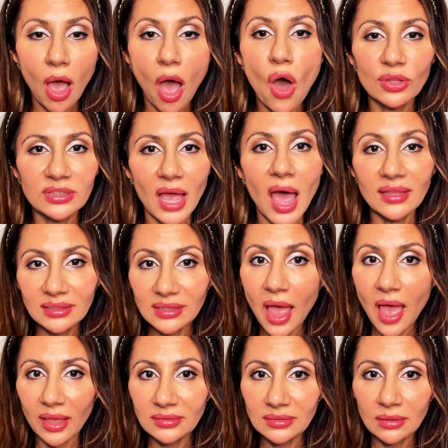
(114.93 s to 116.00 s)
on the other
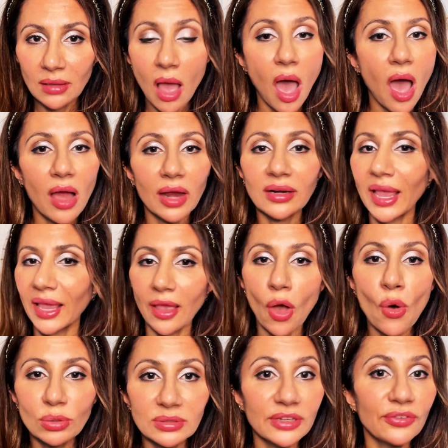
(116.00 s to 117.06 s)
hand, are a
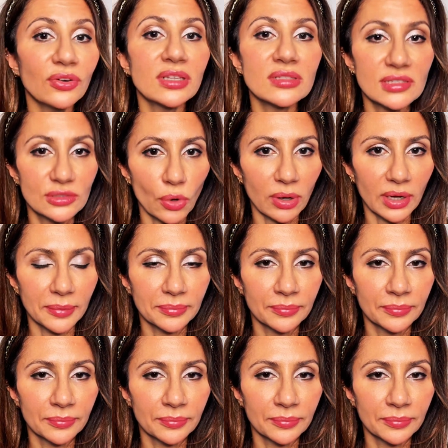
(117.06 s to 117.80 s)
whole different story.